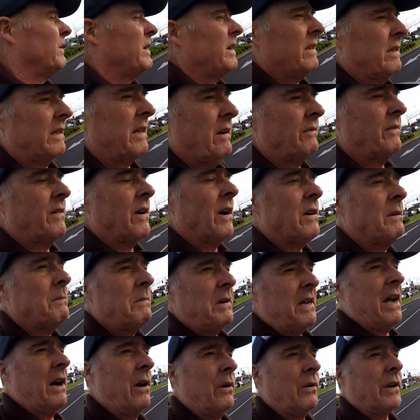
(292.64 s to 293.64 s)
they've got to
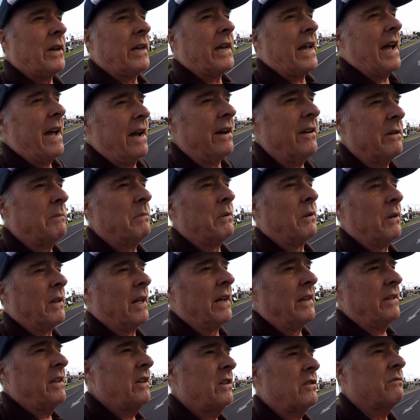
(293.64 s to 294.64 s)
be held accountable,
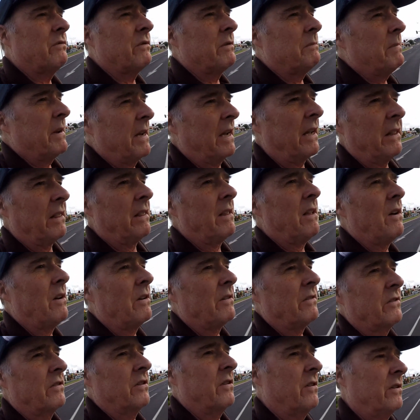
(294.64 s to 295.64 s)
and this would be a
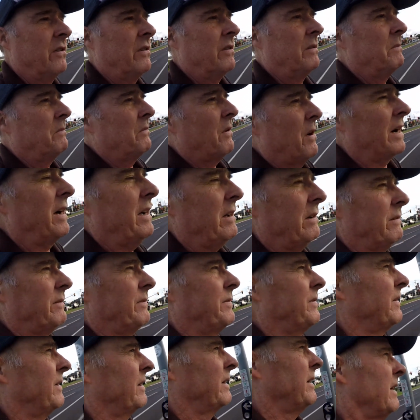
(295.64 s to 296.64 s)
long-term way of
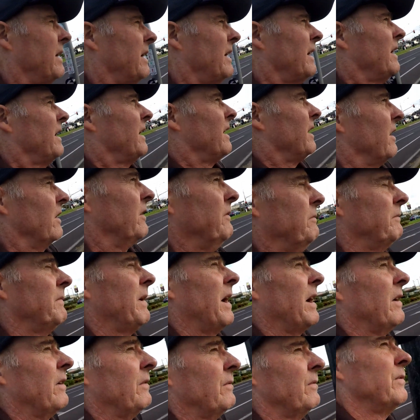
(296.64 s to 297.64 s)

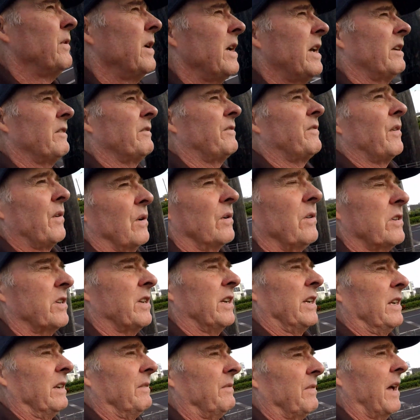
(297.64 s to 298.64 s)

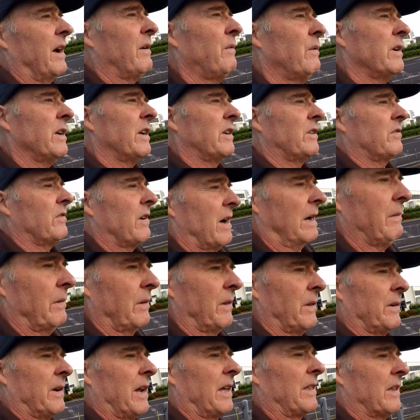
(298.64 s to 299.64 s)
reinforcing. If they want to
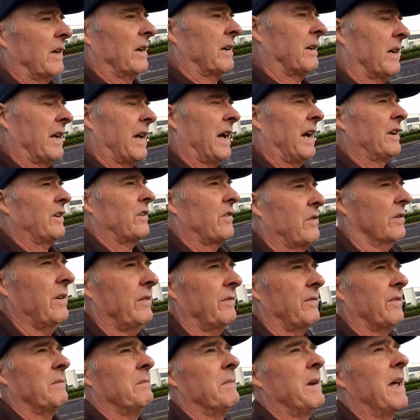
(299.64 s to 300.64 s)
travel another country
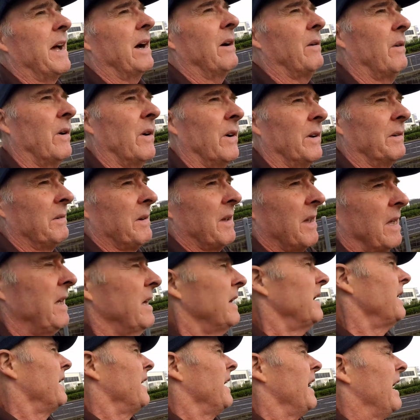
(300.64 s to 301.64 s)
from now on,
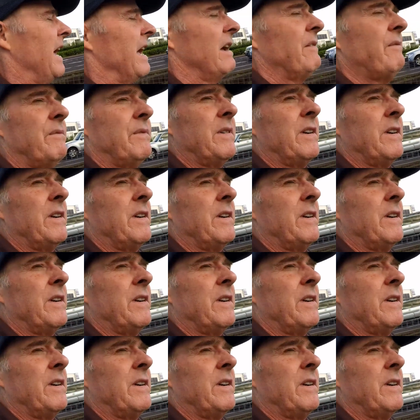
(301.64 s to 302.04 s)
every